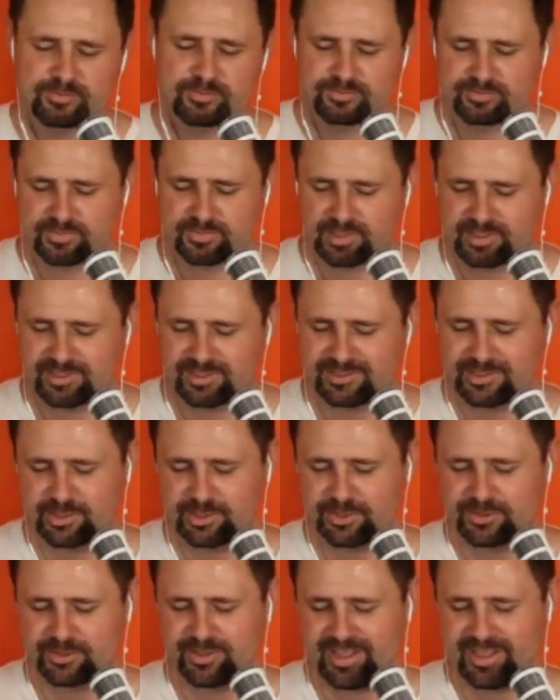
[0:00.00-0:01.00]
Good
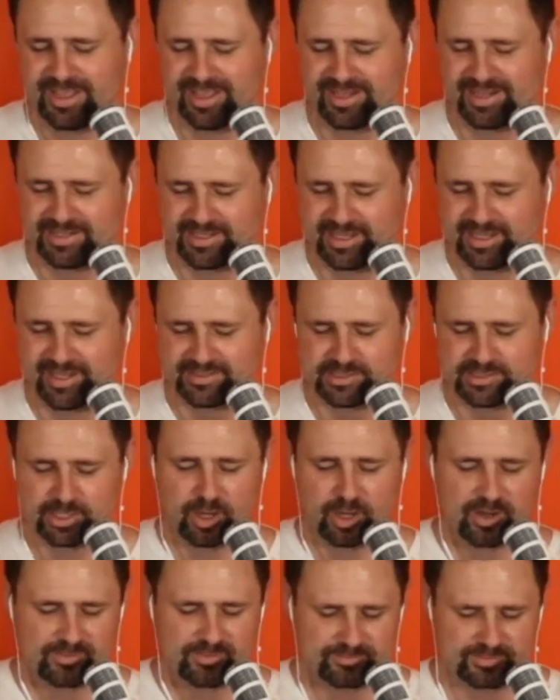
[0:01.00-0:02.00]
dude. And
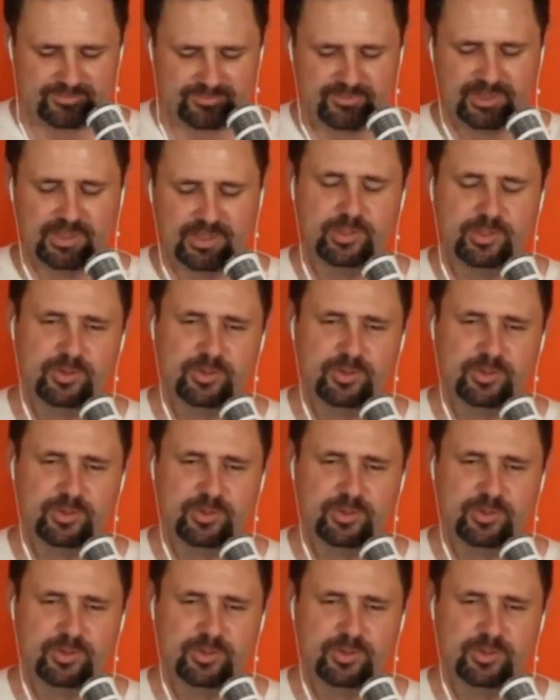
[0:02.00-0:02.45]
sorry, Philip, you were